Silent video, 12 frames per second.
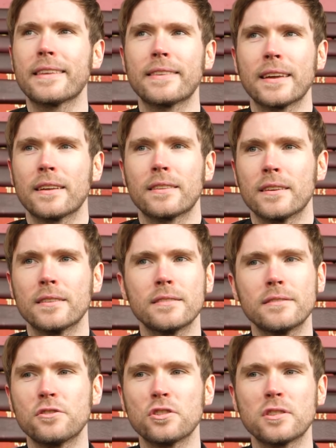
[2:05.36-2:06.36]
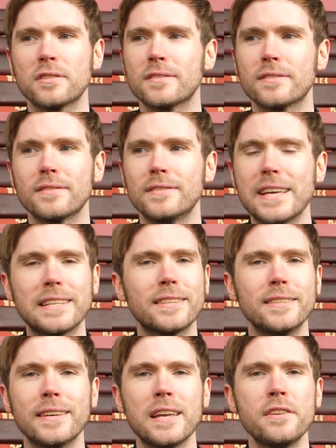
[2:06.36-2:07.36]
and I think that just
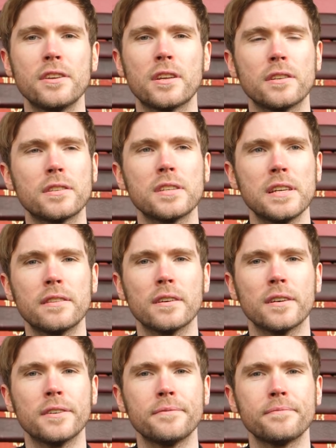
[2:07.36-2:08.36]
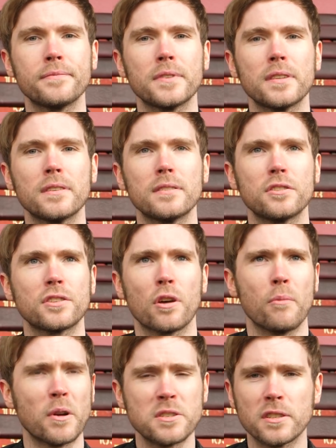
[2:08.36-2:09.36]
day to day you can see just how